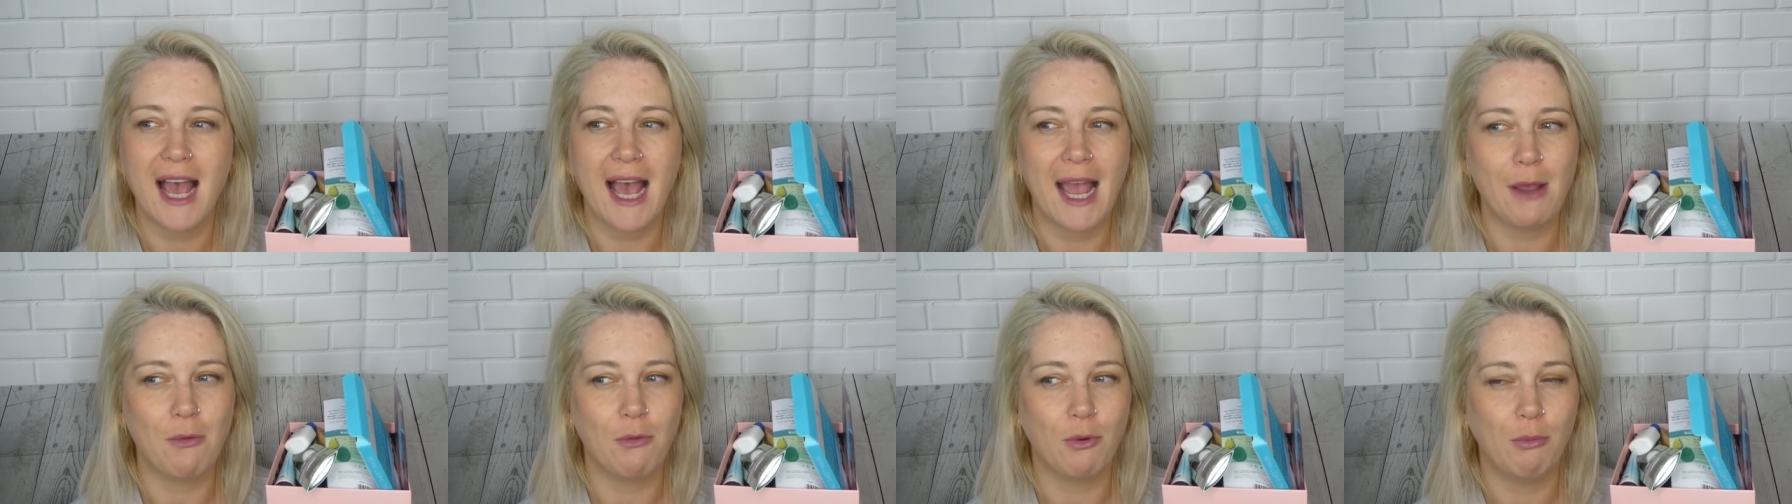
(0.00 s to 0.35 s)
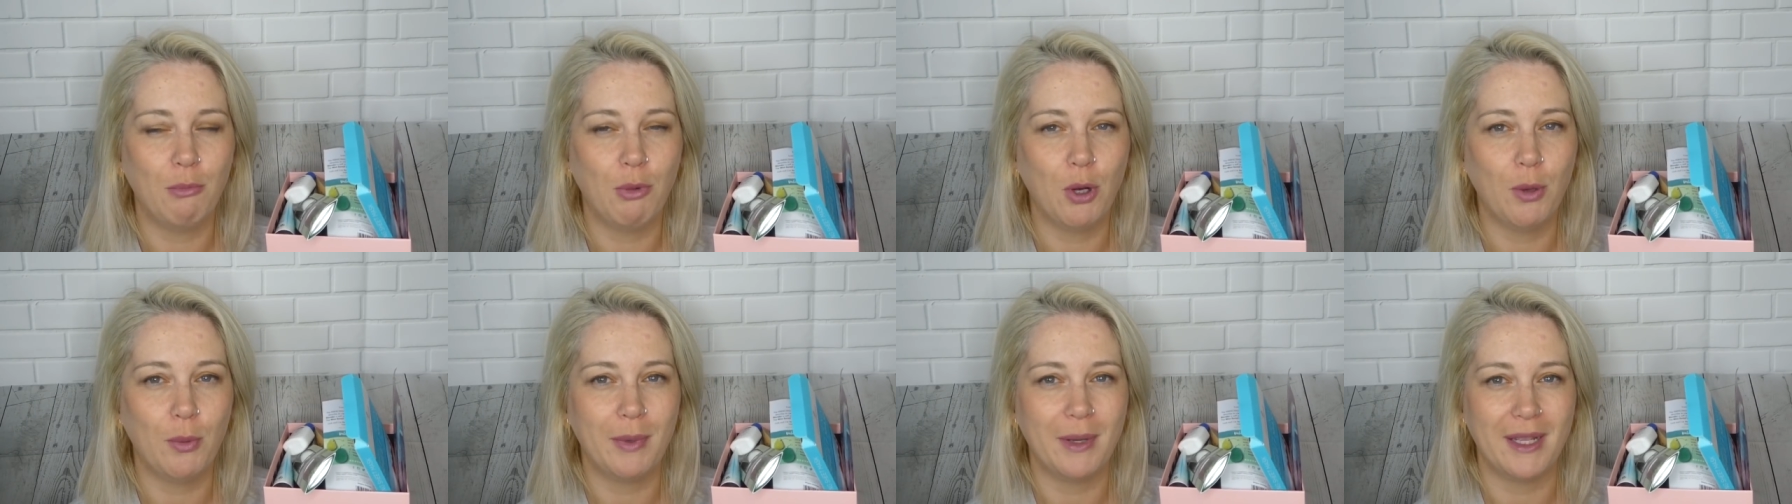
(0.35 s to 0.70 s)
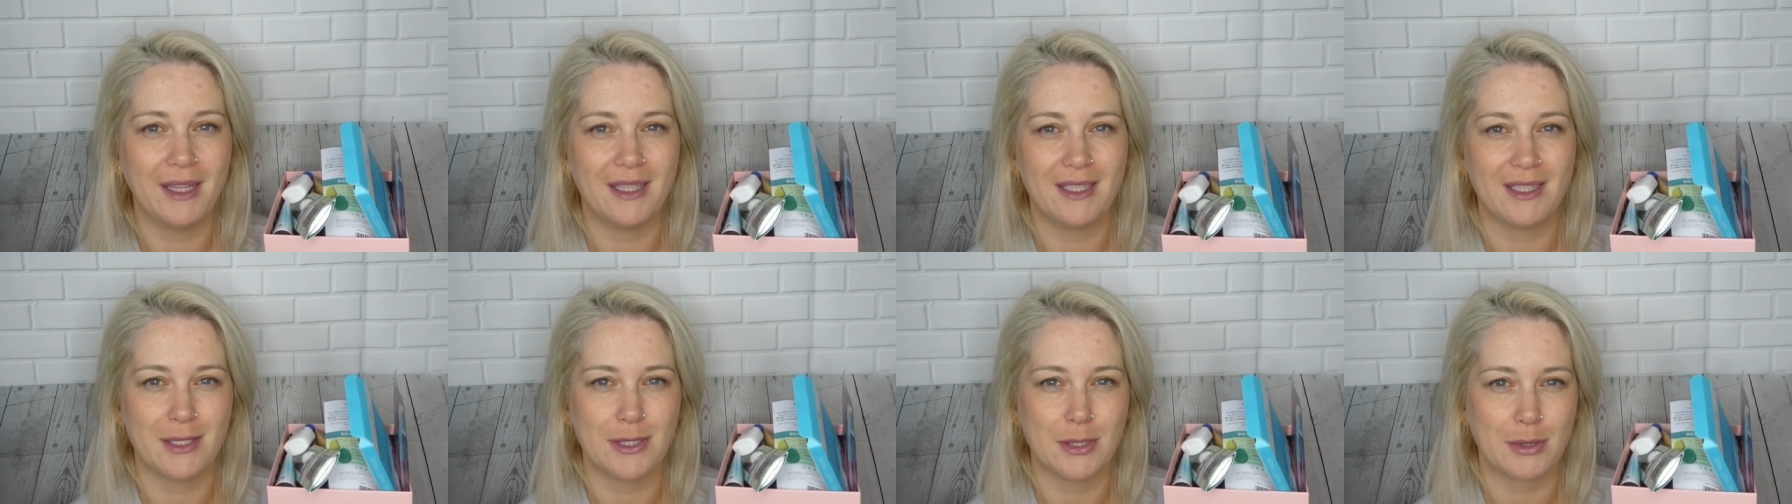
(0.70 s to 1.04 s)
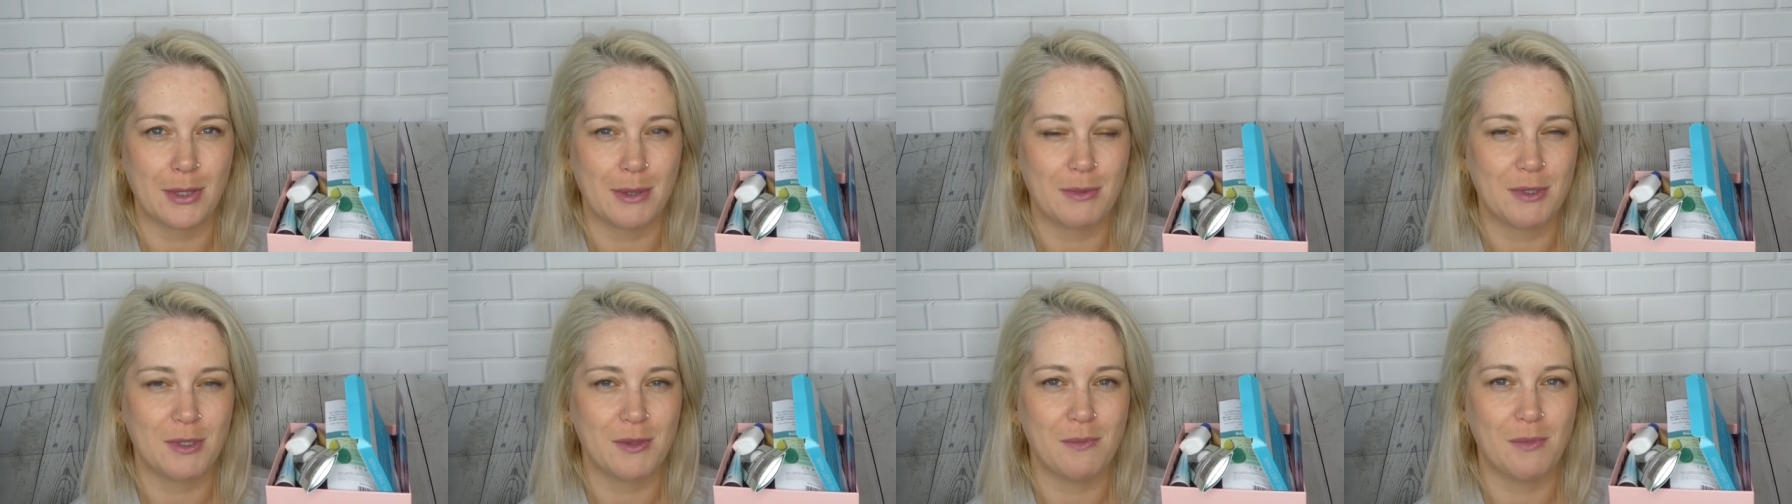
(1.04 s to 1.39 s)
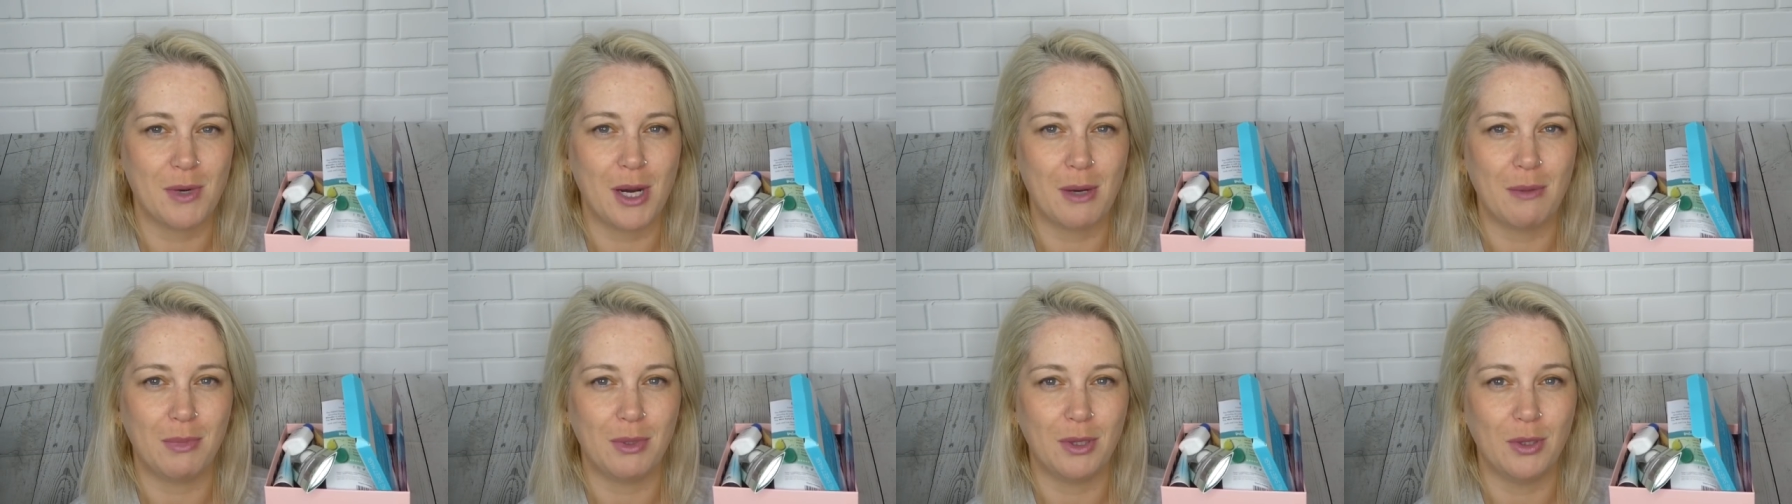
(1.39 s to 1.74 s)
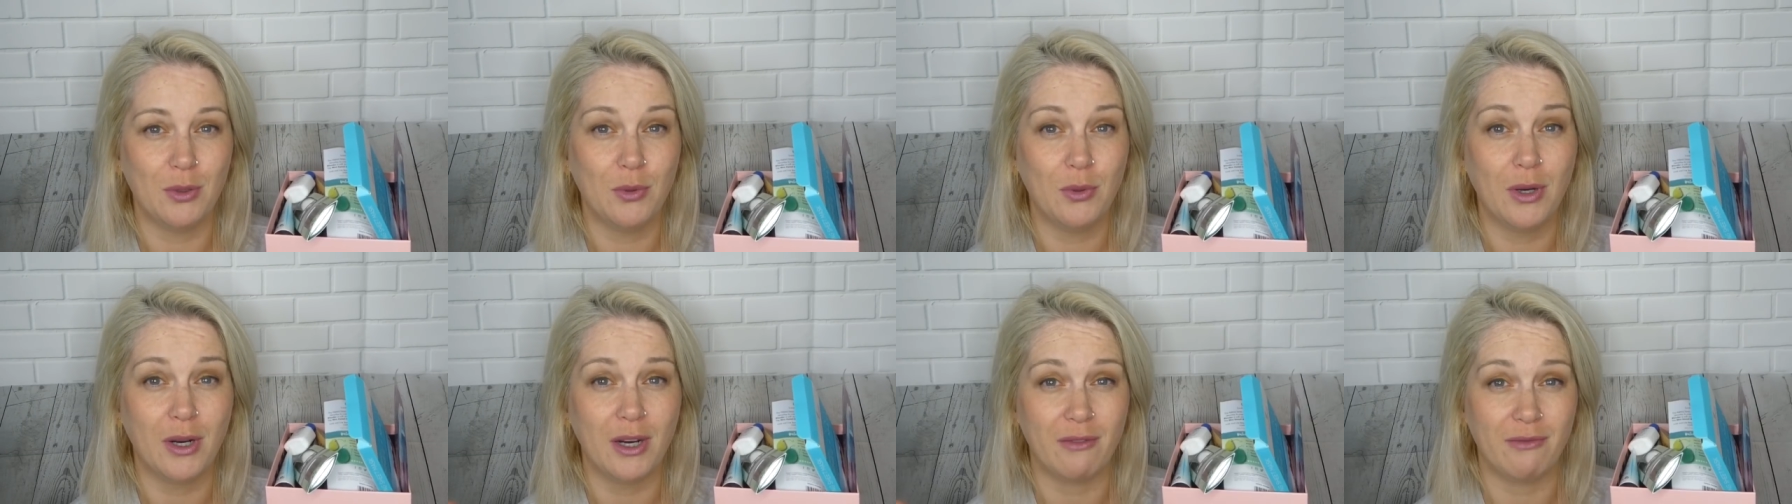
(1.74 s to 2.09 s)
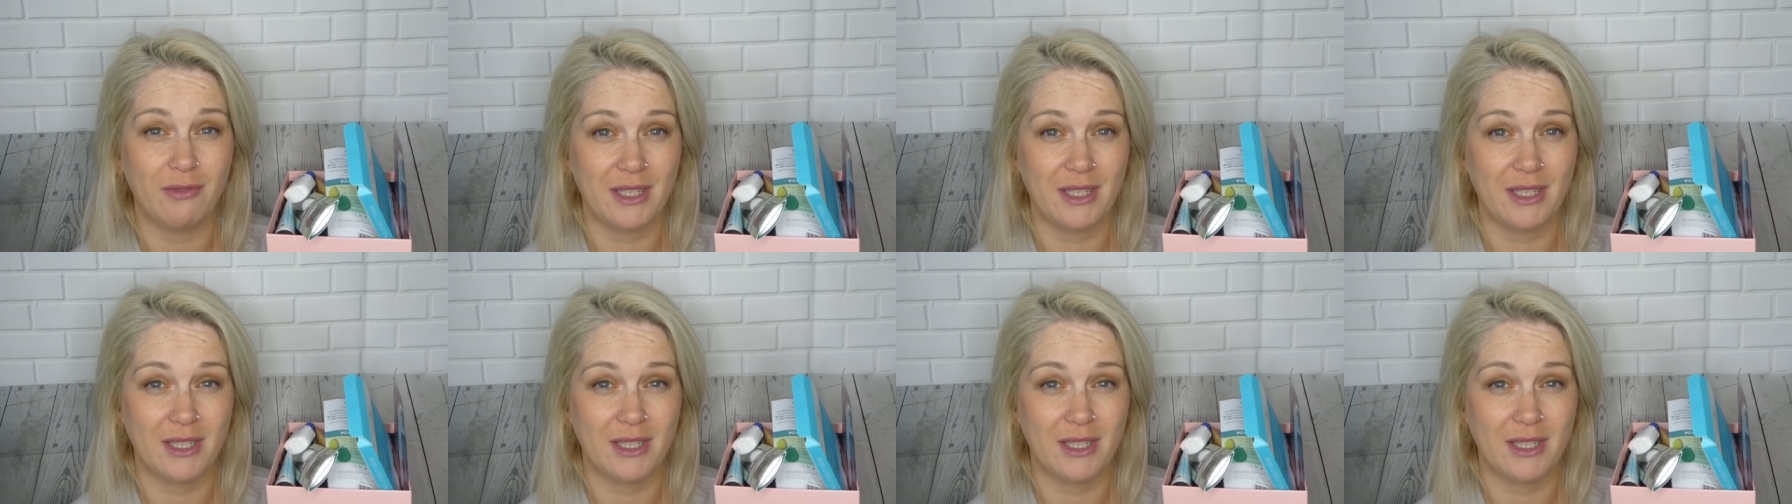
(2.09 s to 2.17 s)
I will pop it in the description bar below her